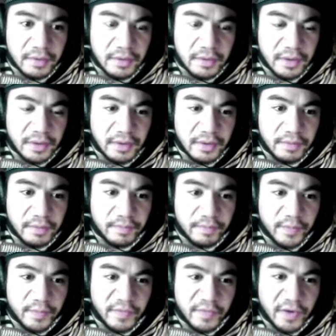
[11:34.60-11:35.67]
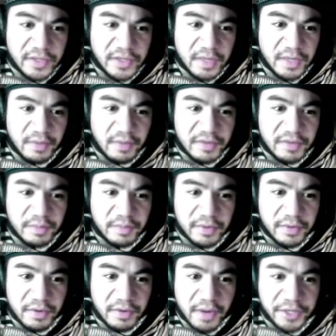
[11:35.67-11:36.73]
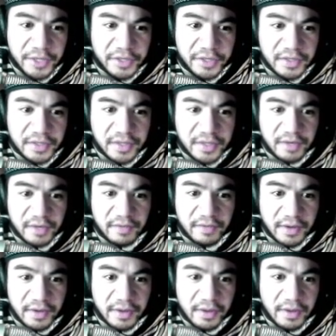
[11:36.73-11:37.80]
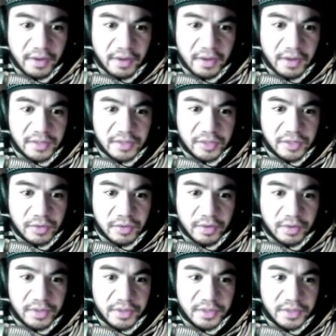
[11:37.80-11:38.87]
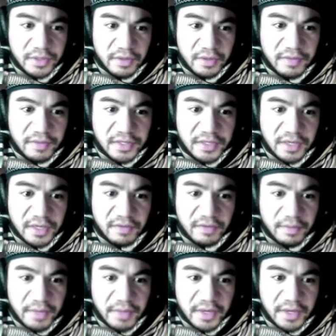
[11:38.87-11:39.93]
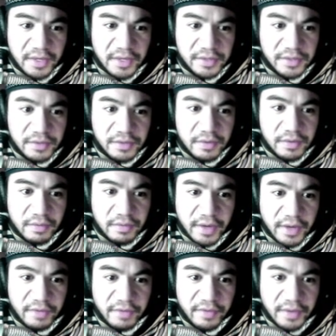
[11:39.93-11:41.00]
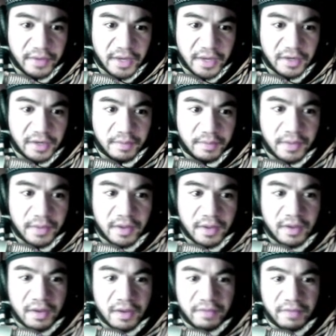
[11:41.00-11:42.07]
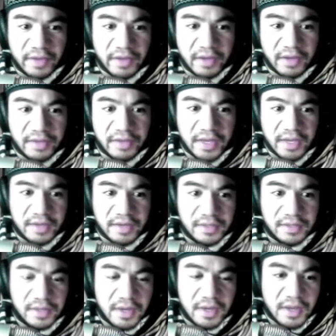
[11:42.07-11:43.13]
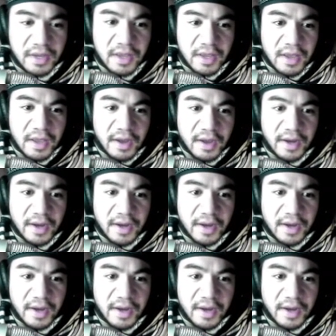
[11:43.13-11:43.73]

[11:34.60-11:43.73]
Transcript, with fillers: uh, Farsi, I believe it's Daresh, the son of uh, Assuerus of the seed of the Medes, who reigned over the kingdom of the Chaldeans. I,